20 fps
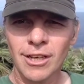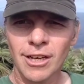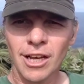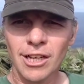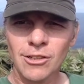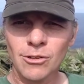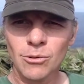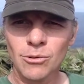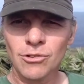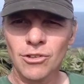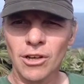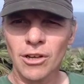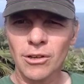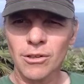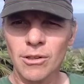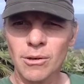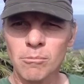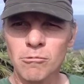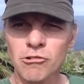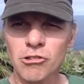and
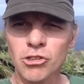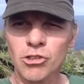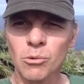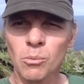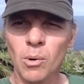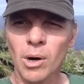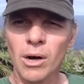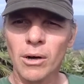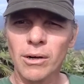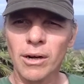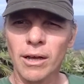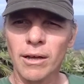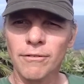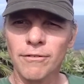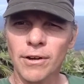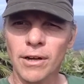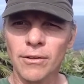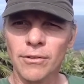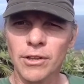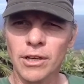also the Mauritian Wildlife
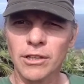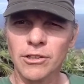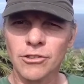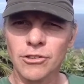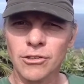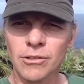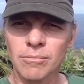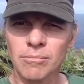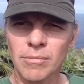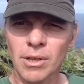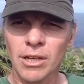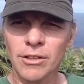Foundation.